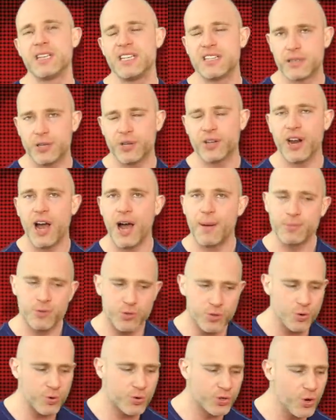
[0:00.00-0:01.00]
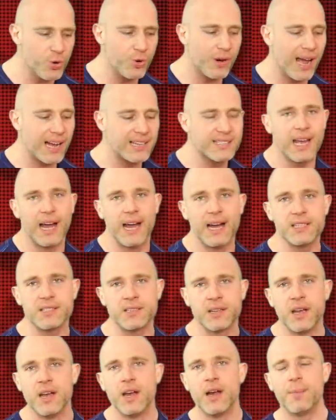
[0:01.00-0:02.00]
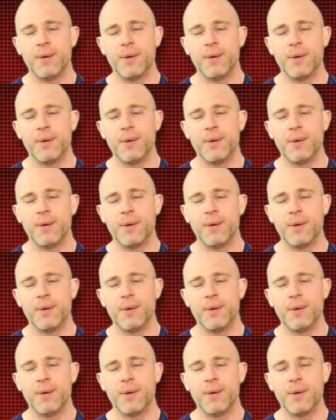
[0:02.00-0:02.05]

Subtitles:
He stuck it up Drew Gulak's ass.